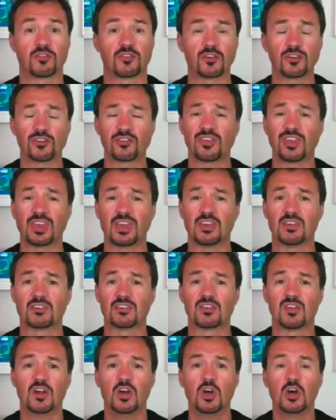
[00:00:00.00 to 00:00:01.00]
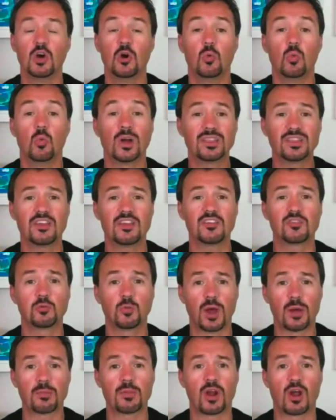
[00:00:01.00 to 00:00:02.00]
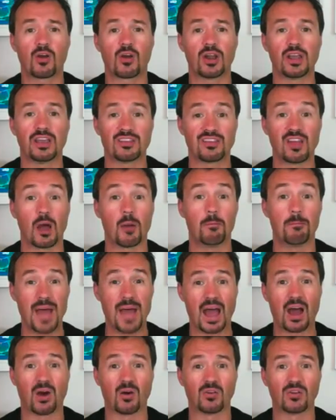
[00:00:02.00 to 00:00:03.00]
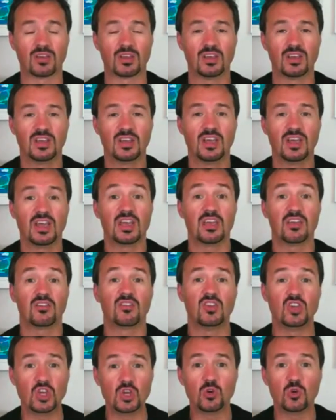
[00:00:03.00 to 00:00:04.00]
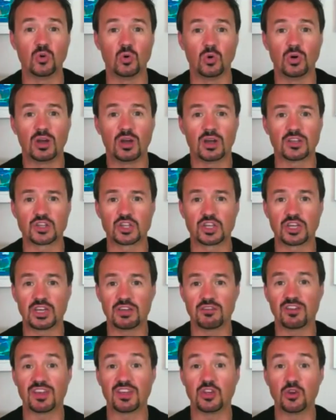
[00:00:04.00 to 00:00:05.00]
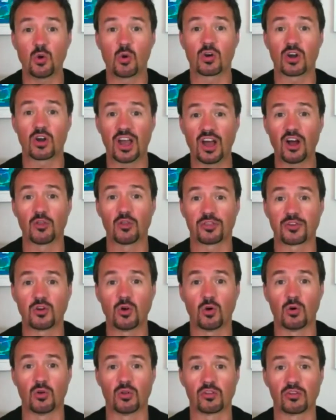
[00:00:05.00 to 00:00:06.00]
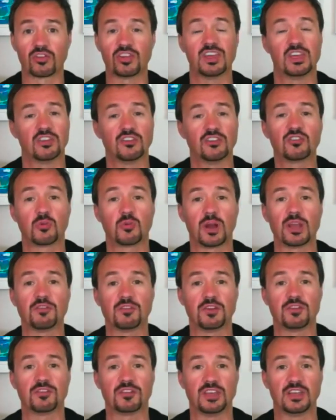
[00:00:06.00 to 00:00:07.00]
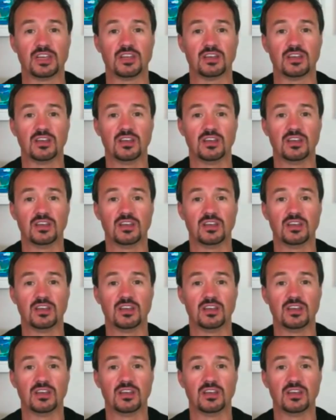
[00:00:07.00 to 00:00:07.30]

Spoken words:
First thing is, what this webinar is about is you achieving your health goals in 2015.